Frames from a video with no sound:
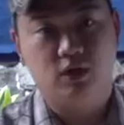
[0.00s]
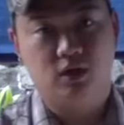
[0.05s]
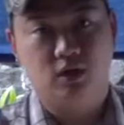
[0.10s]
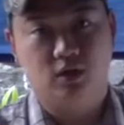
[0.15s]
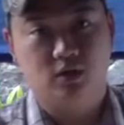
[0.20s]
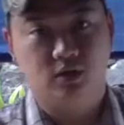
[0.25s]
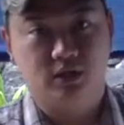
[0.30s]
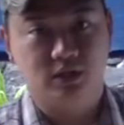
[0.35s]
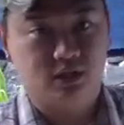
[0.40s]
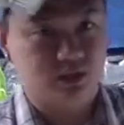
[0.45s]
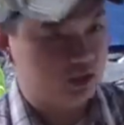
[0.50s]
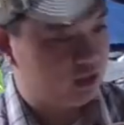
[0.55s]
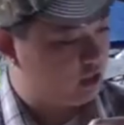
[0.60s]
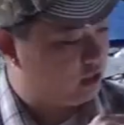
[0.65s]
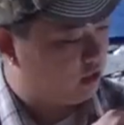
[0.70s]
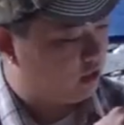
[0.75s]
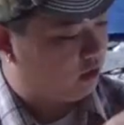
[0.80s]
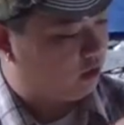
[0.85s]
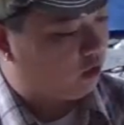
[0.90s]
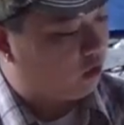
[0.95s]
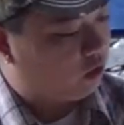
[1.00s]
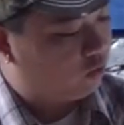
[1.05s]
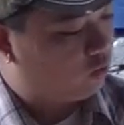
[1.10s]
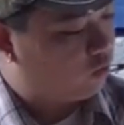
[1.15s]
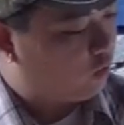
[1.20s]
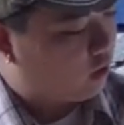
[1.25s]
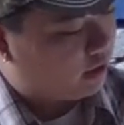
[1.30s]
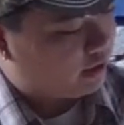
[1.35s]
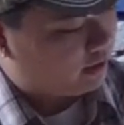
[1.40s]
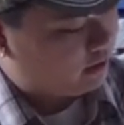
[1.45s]
load is the load
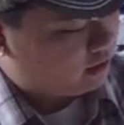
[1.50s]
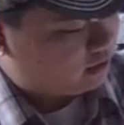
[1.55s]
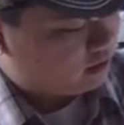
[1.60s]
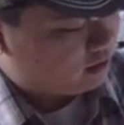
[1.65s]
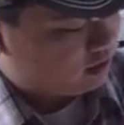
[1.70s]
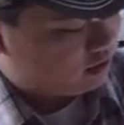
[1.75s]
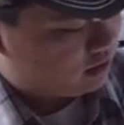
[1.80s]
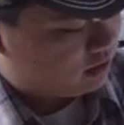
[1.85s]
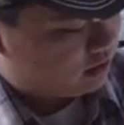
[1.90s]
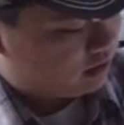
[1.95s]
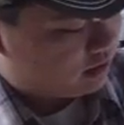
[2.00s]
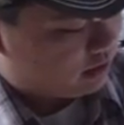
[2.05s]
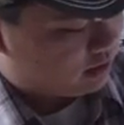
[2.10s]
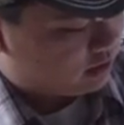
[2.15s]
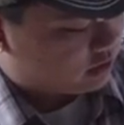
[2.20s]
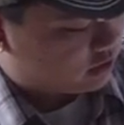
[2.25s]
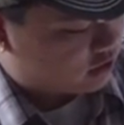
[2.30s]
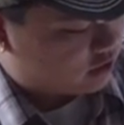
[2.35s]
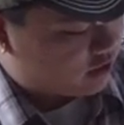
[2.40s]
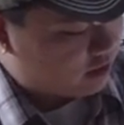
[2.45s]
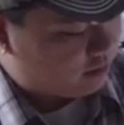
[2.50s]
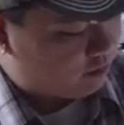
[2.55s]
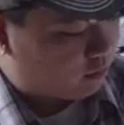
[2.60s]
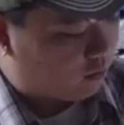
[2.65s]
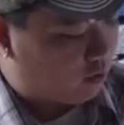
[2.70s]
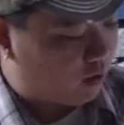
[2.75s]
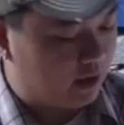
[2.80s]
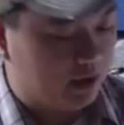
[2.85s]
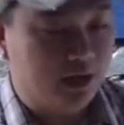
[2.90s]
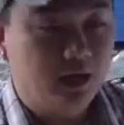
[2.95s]
1 and skip
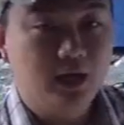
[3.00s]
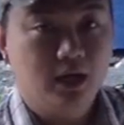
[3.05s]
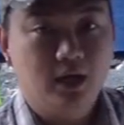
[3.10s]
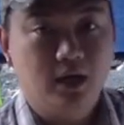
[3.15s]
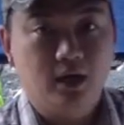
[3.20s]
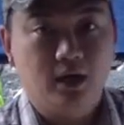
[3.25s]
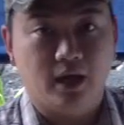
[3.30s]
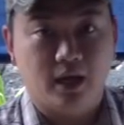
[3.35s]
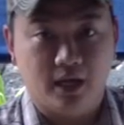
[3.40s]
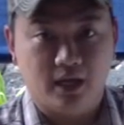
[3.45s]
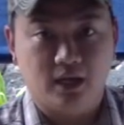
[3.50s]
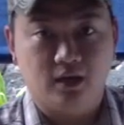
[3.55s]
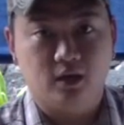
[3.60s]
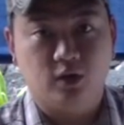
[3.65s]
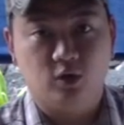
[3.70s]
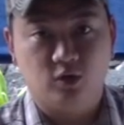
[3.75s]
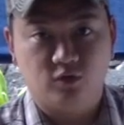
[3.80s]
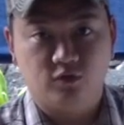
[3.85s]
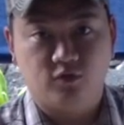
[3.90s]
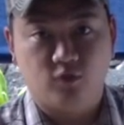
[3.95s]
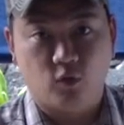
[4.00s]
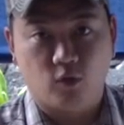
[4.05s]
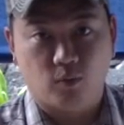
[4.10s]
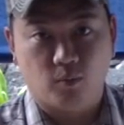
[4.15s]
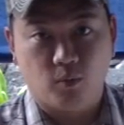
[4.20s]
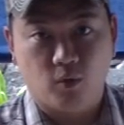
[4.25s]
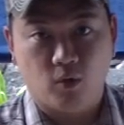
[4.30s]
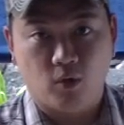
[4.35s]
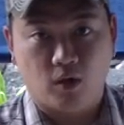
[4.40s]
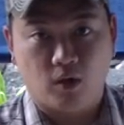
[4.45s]
1, and then load 4
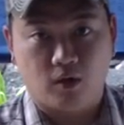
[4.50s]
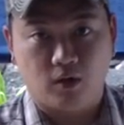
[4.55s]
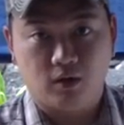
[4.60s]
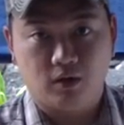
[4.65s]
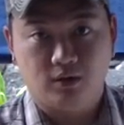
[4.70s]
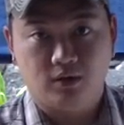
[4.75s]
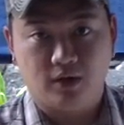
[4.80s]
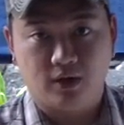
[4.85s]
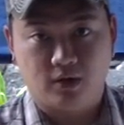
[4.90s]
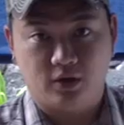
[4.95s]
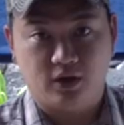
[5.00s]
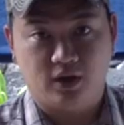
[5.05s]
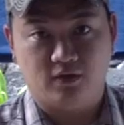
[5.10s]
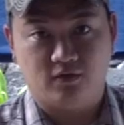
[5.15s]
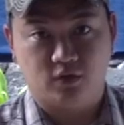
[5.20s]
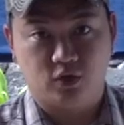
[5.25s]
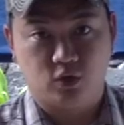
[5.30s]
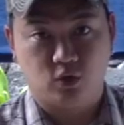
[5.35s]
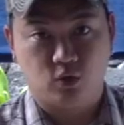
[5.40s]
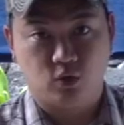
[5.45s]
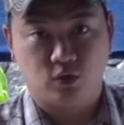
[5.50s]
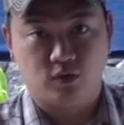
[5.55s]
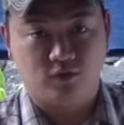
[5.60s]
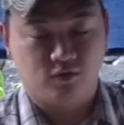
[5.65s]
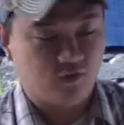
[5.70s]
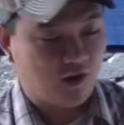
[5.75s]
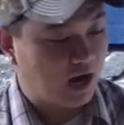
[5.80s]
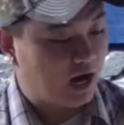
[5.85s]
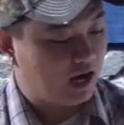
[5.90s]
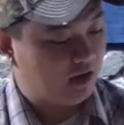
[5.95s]
more. There you have a total
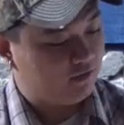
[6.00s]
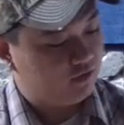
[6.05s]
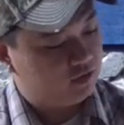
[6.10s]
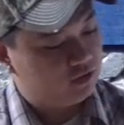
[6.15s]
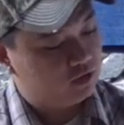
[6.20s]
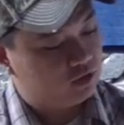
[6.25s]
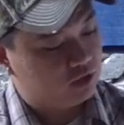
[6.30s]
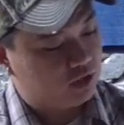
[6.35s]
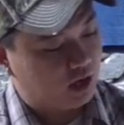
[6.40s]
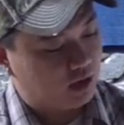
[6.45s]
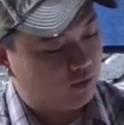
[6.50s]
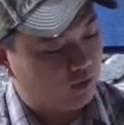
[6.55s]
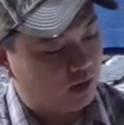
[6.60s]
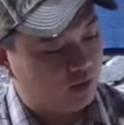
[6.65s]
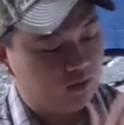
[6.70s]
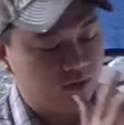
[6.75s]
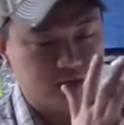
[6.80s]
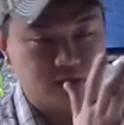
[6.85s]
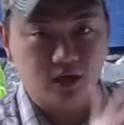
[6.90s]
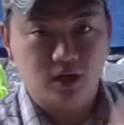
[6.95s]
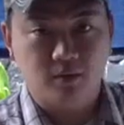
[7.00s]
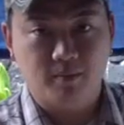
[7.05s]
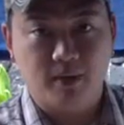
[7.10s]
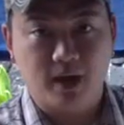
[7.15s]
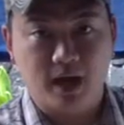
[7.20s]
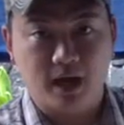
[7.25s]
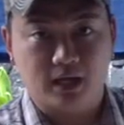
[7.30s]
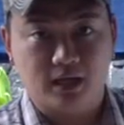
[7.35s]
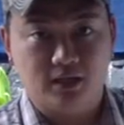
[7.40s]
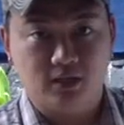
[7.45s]
of 5. So that way when you come
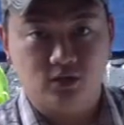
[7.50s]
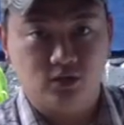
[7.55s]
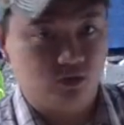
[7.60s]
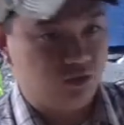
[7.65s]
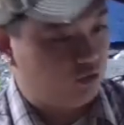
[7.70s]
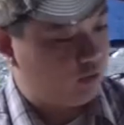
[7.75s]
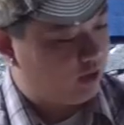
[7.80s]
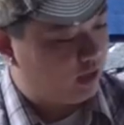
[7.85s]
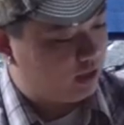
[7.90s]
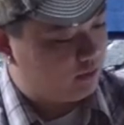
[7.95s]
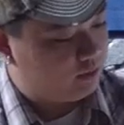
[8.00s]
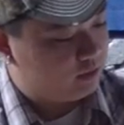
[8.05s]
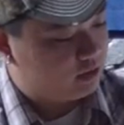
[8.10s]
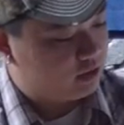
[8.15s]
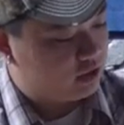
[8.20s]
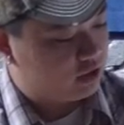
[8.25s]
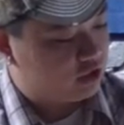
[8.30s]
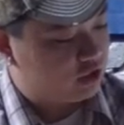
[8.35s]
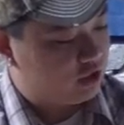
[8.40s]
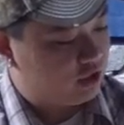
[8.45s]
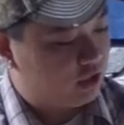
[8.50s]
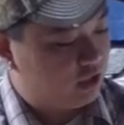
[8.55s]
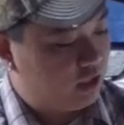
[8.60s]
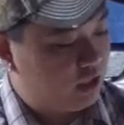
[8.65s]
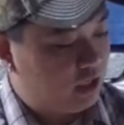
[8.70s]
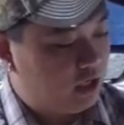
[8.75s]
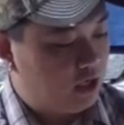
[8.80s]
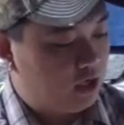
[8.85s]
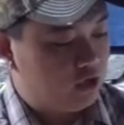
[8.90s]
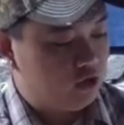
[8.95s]
back into the ready position,
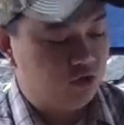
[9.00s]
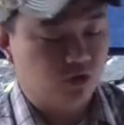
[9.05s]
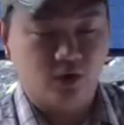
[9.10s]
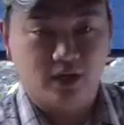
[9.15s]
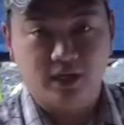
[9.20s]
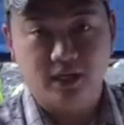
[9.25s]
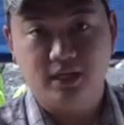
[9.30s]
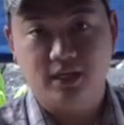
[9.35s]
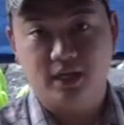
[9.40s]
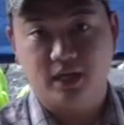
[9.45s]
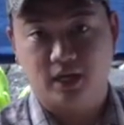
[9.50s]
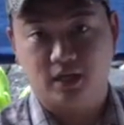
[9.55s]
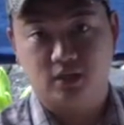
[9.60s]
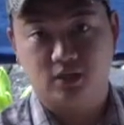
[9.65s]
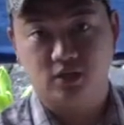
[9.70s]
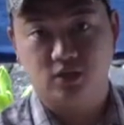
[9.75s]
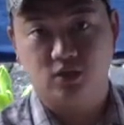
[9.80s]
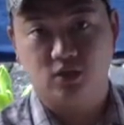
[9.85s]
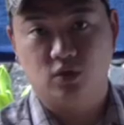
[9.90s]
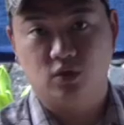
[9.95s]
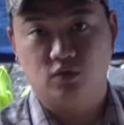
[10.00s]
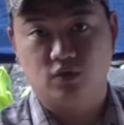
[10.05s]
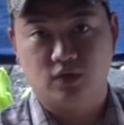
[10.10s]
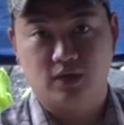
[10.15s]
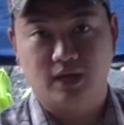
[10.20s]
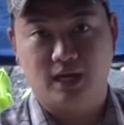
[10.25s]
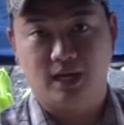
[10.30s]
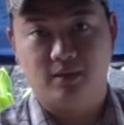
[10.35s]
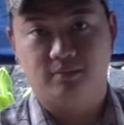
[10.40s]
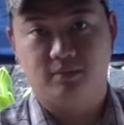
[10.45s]
you're indexed
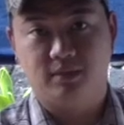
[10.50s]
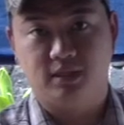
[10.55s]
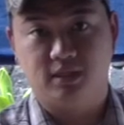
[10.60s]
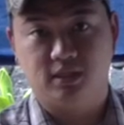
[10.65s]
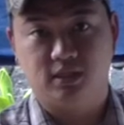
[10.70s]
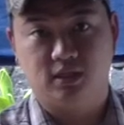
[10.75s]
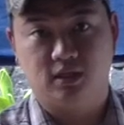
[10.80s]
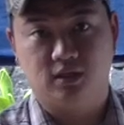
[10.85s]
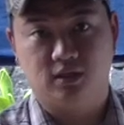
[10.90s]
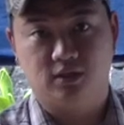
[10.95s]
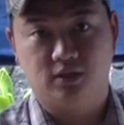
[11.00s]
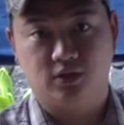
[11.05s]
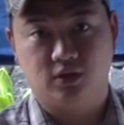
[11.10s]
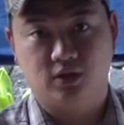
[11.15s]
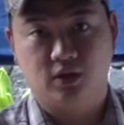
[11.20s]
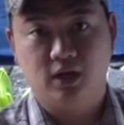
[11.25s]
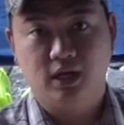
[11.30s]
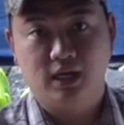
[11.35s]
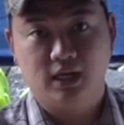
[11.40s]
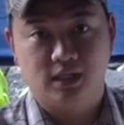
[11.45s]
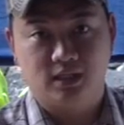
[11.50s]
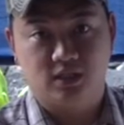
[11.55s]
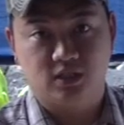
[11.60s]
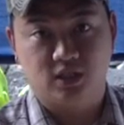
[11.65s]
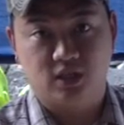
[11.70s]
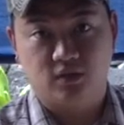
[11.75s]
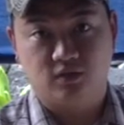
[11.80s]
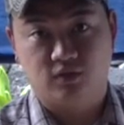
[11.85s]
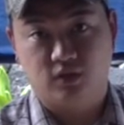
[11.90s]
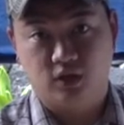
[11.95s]
over an empty cylinder
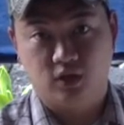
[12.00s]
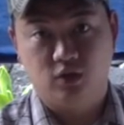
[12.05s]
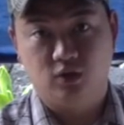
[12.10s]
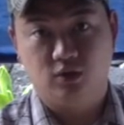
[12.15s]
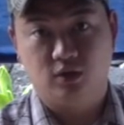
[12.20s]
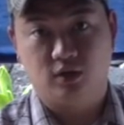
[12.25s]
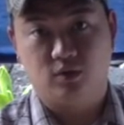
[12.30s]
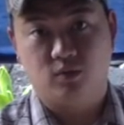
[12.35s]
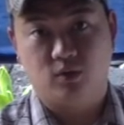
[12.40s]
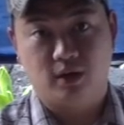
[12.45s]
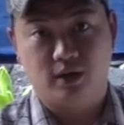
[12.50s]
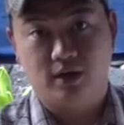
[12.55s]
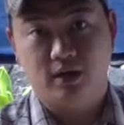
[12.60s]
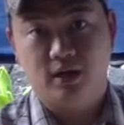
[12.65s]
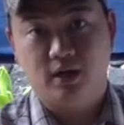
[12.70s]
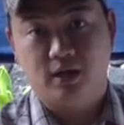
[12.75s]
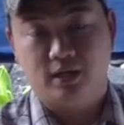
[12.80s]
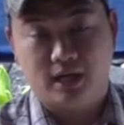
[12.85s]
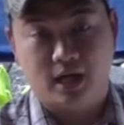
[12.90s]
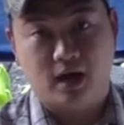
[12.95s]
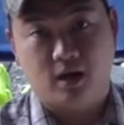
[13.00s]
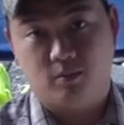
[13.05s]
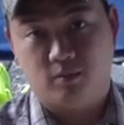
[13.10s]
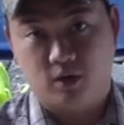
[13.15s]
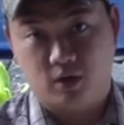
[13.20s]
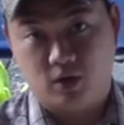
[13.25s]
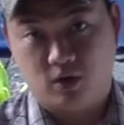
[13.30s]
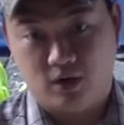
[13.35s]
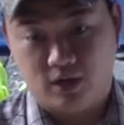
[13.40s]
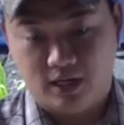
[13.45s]
instead of a loaded one. Now I'm
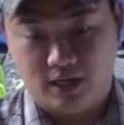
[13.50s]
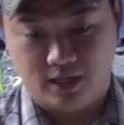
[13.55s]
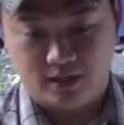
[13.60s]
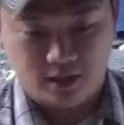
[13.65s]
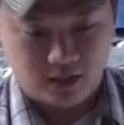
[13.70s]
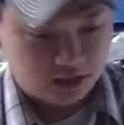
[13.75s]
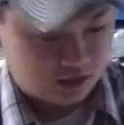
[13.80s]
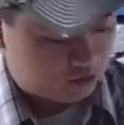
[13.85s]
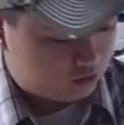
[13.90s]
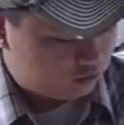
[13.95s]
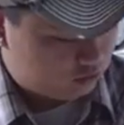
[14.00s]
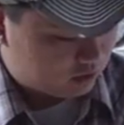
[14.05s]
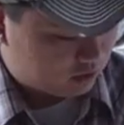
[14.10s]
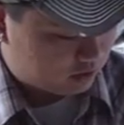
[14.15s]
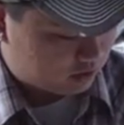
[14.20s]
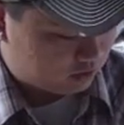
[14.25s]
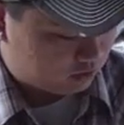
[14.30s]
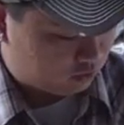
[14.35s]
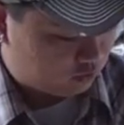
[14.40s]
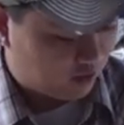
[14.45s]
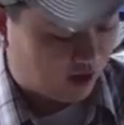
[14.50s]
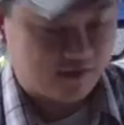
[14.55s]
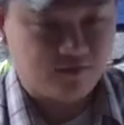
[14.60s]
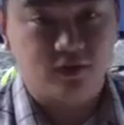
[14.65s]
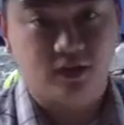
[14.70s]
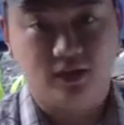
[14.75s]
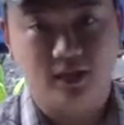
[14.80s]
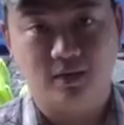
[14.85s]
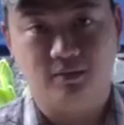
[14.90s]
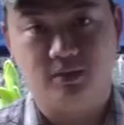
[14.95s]
going to go ahead and do a
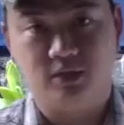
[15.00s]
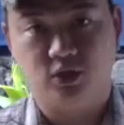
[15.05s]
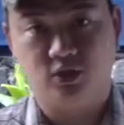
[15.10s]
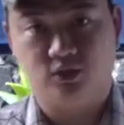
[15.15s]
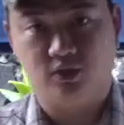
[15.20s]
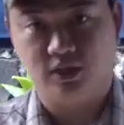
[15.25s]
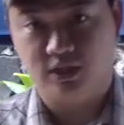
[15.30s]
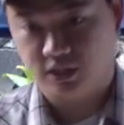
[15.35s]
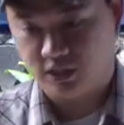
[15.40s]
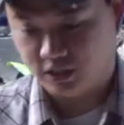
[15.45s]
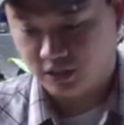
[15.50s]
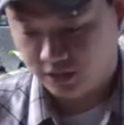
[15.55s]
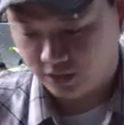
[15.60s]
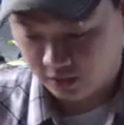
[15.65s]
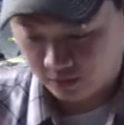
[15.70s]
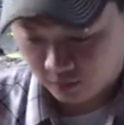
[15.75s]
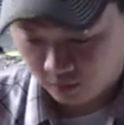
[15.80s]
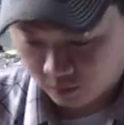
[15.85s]
graphic demonstration here,